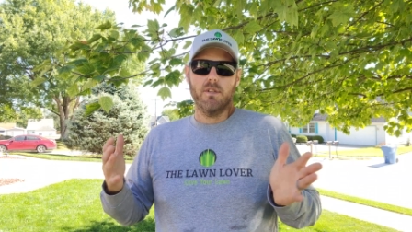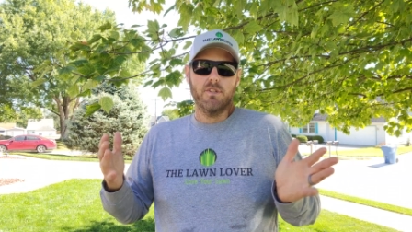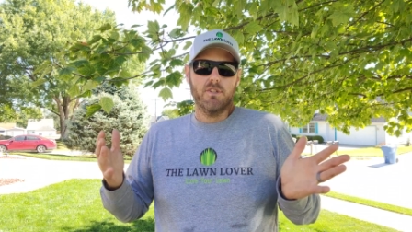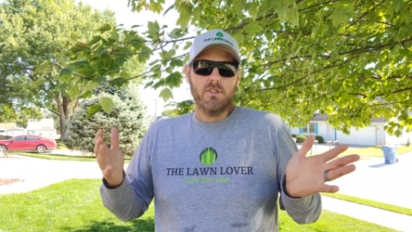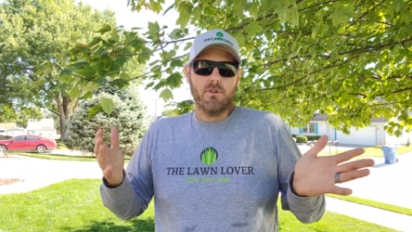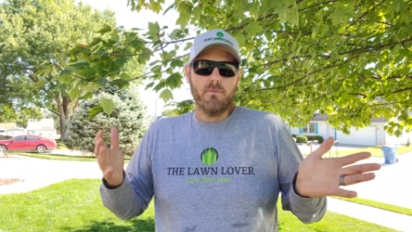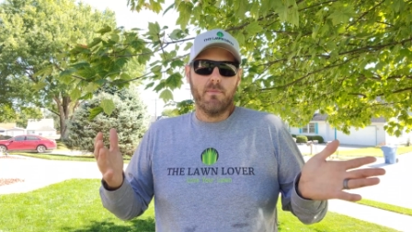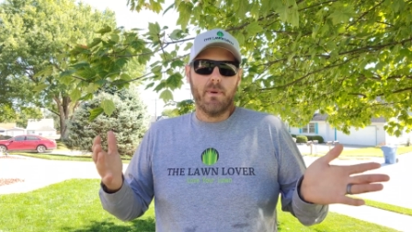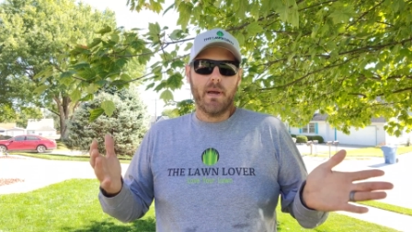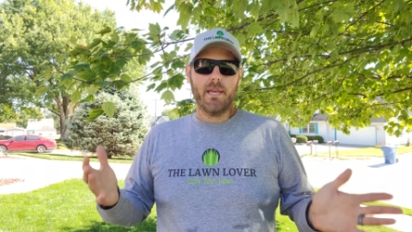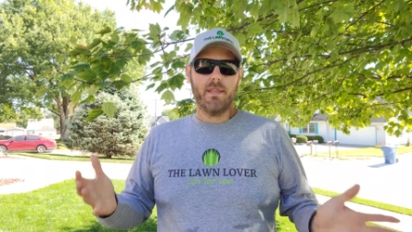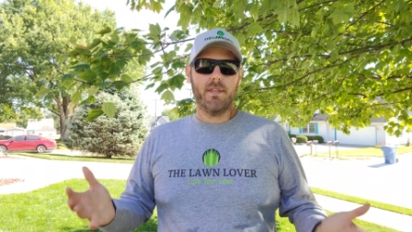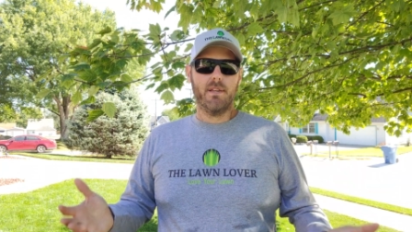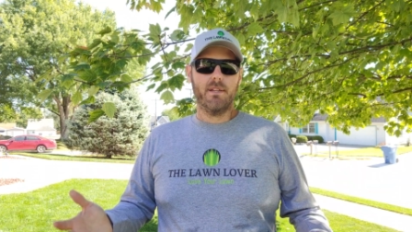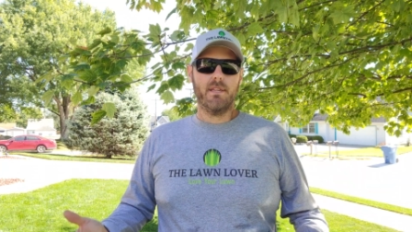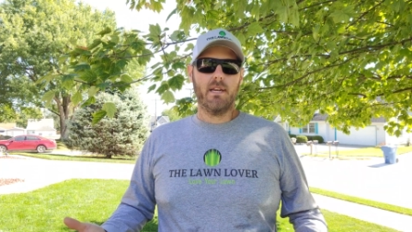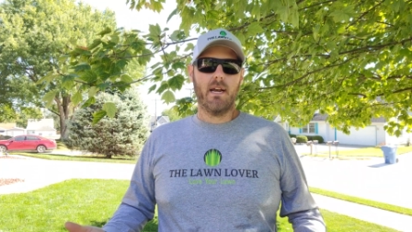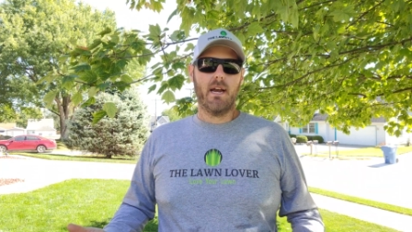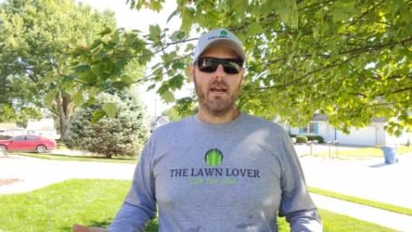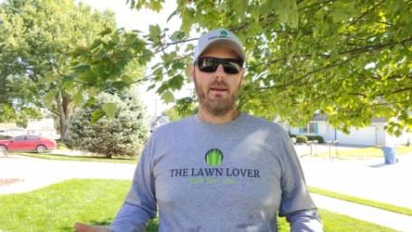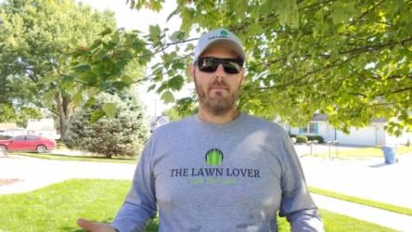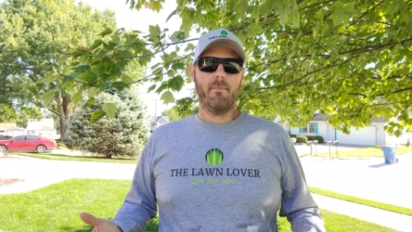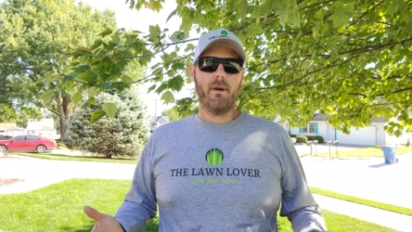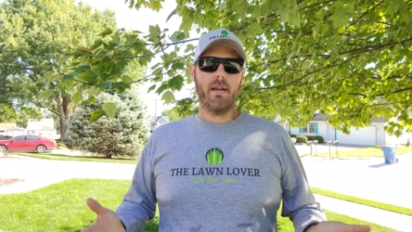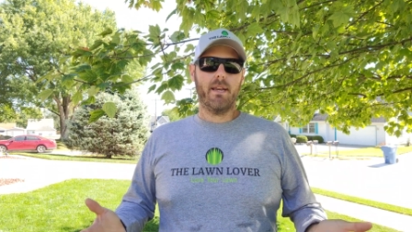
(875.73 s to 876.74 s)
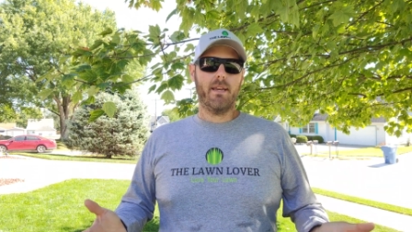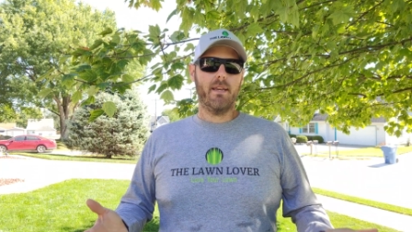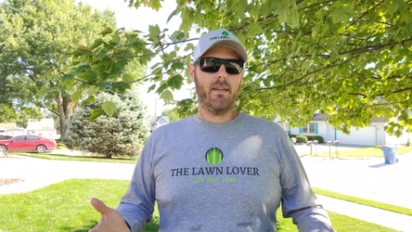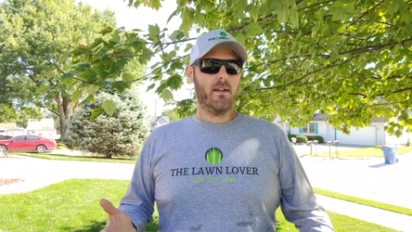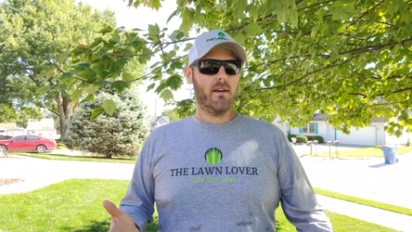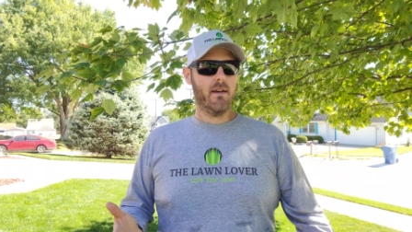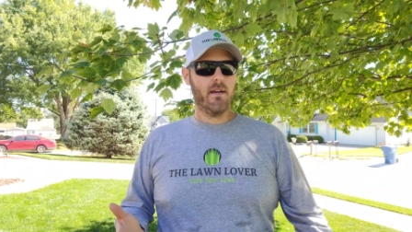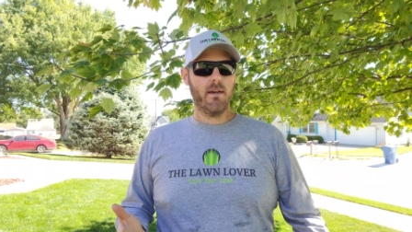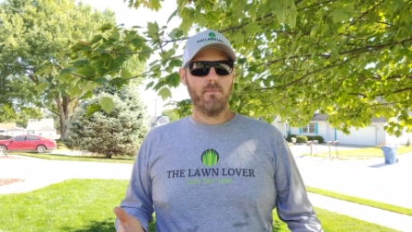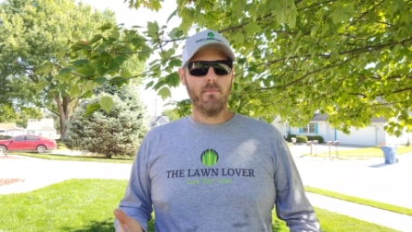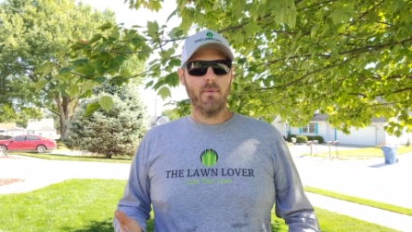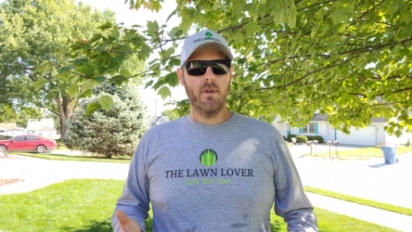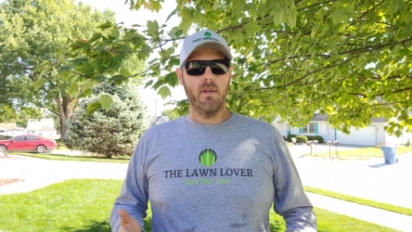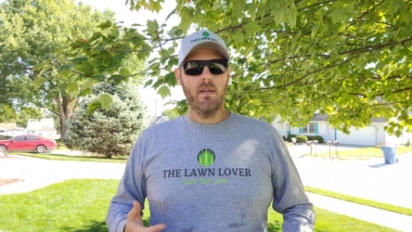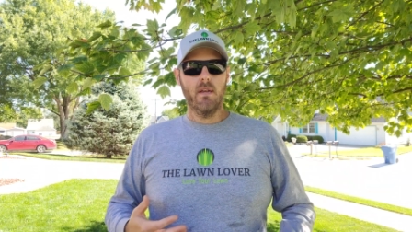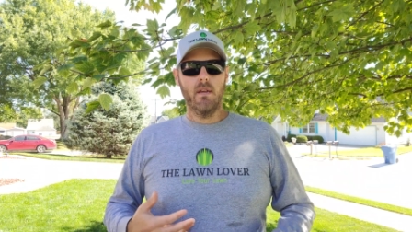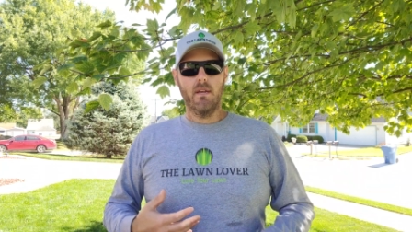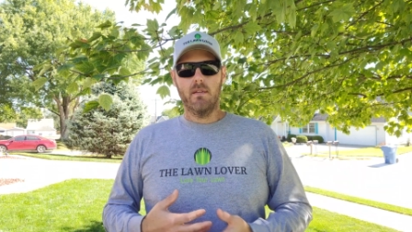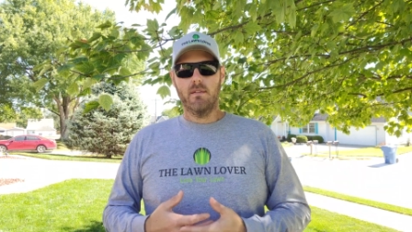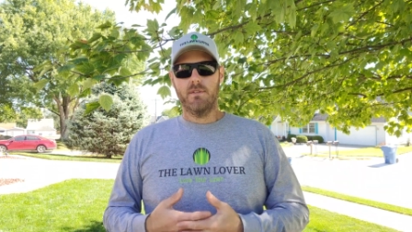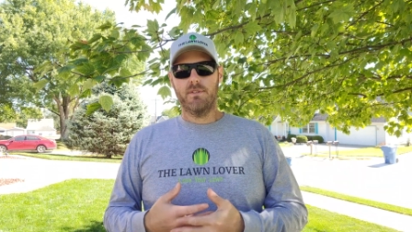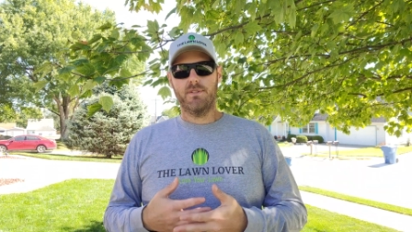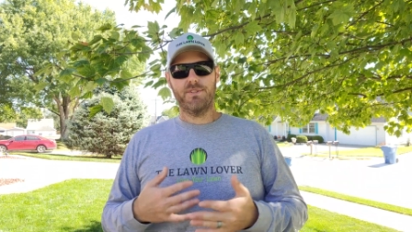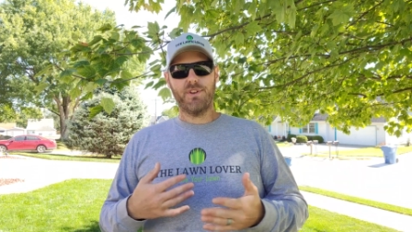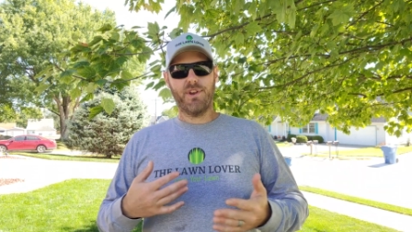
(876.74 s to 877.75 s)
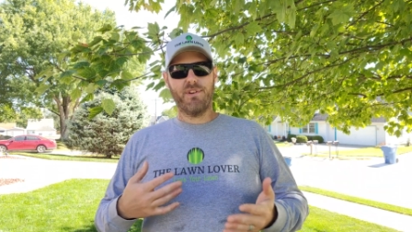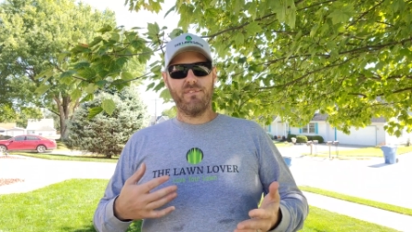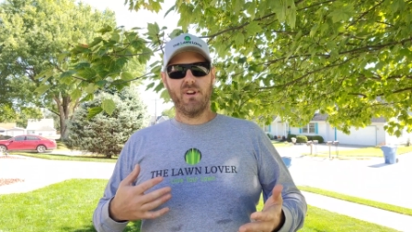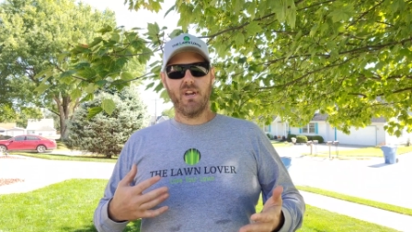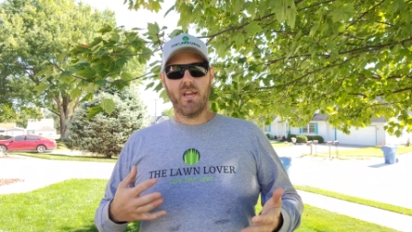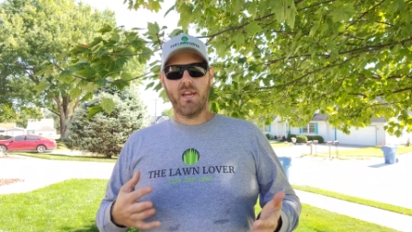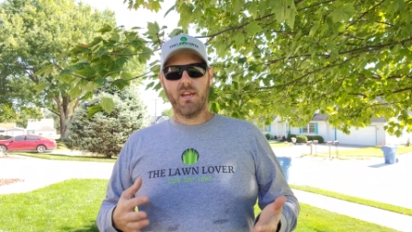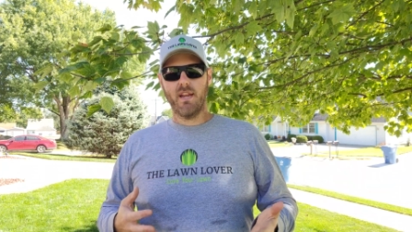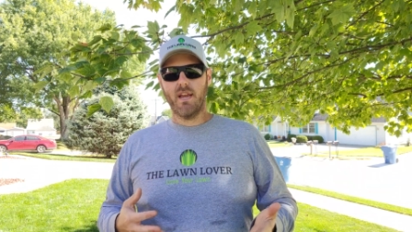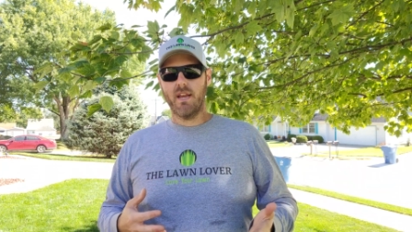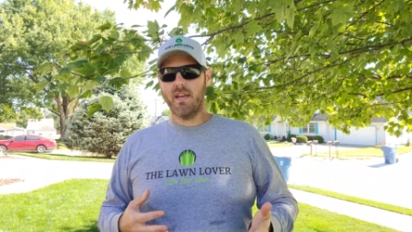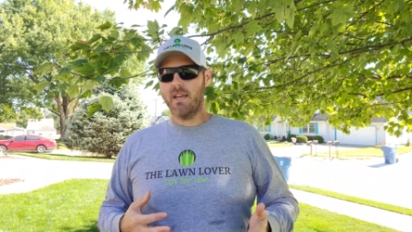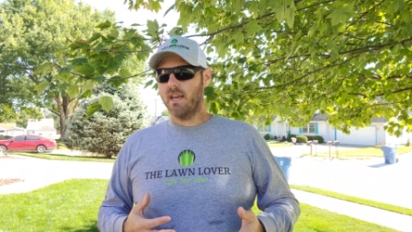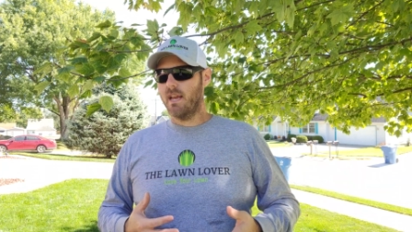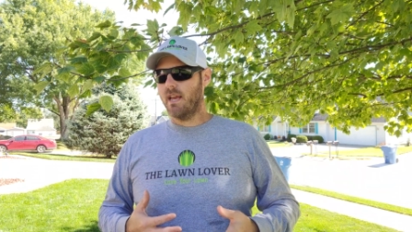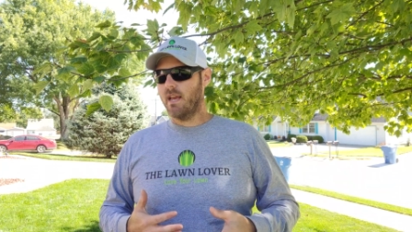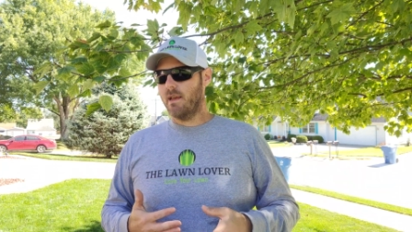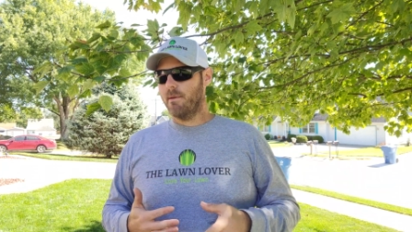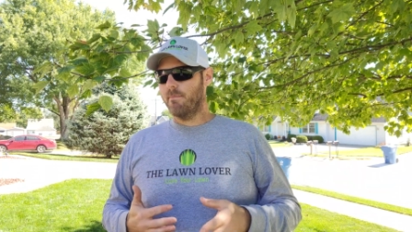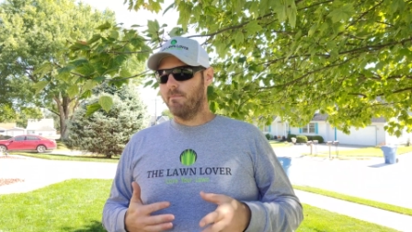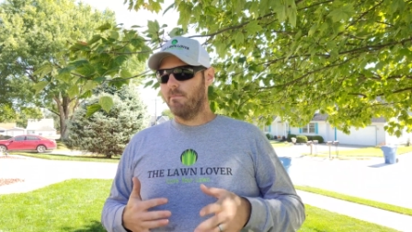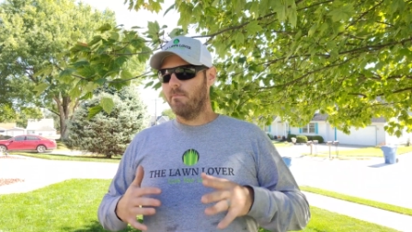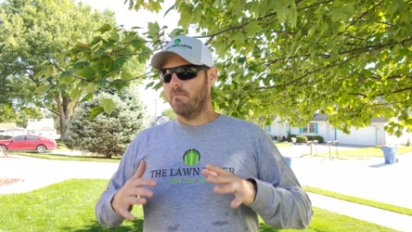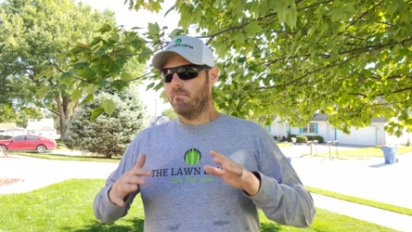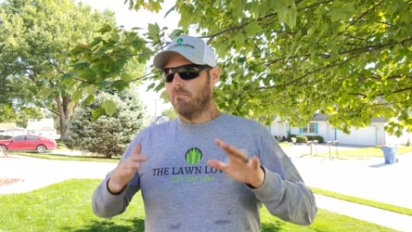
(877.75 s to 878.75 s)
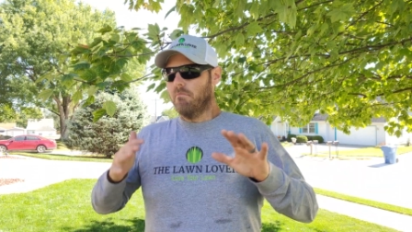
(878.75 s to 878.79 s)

So by the time I get up, 7-8 a.m.,